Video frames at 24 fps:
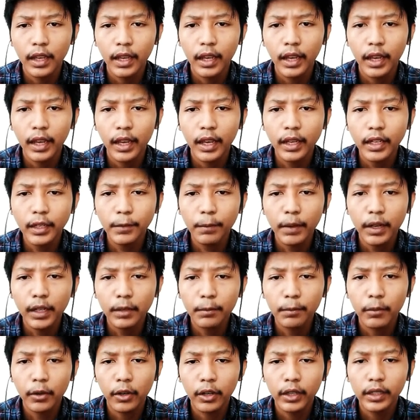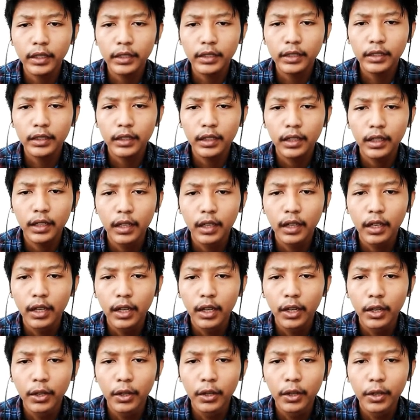Any pile points
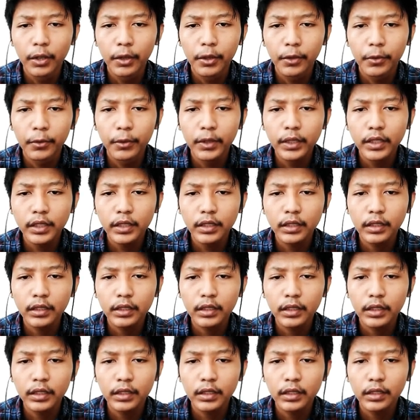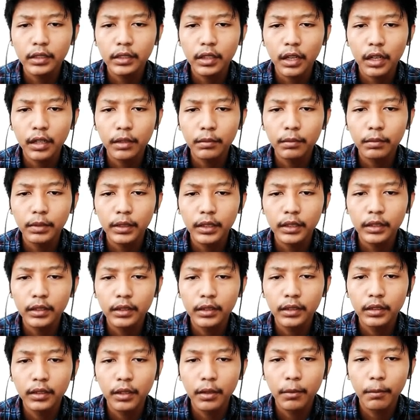which is disturbed
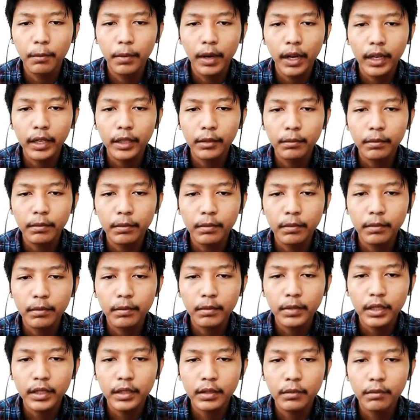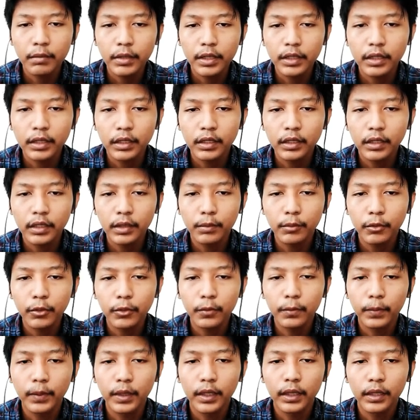by machinery
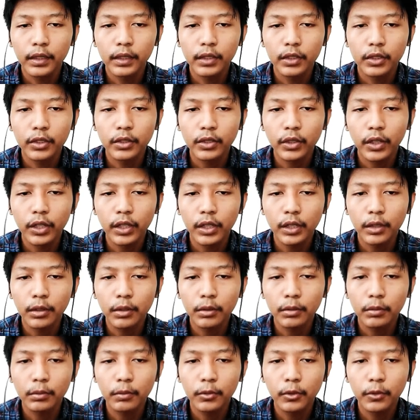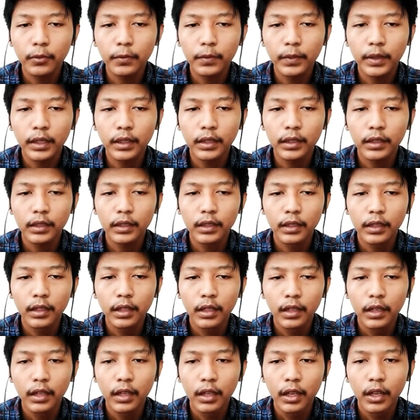movement, soil movement
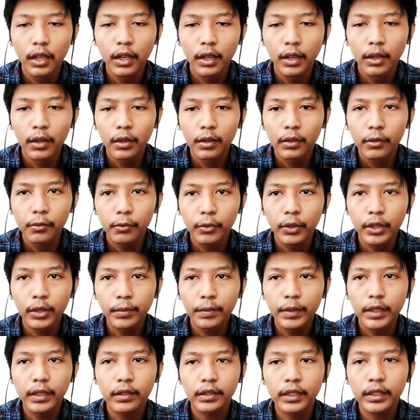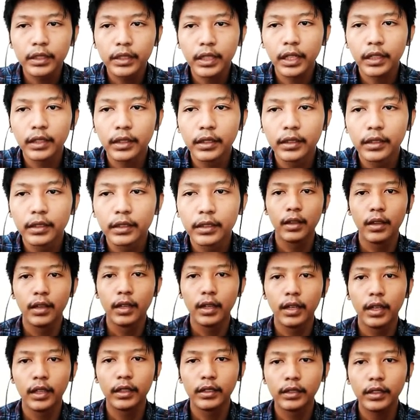will be reset.
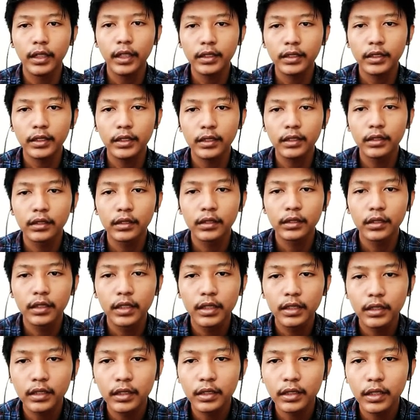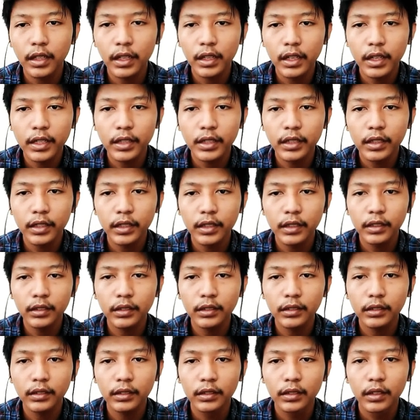And next,
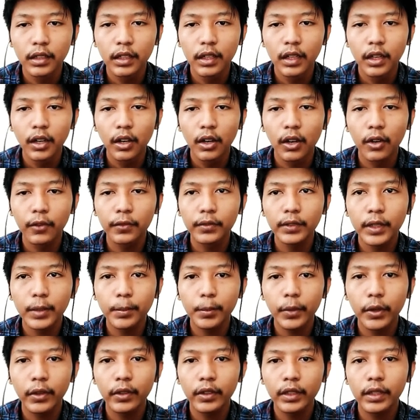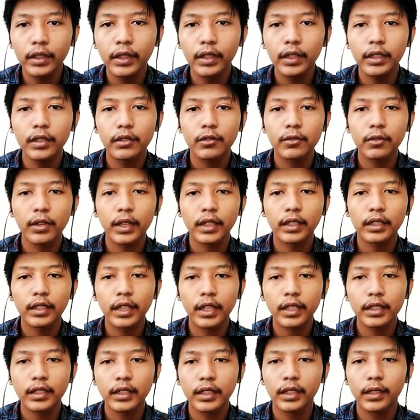installation of temporary guide
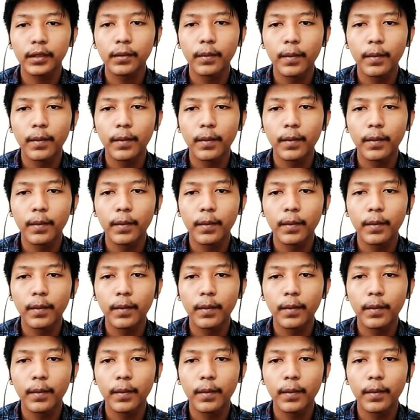casing.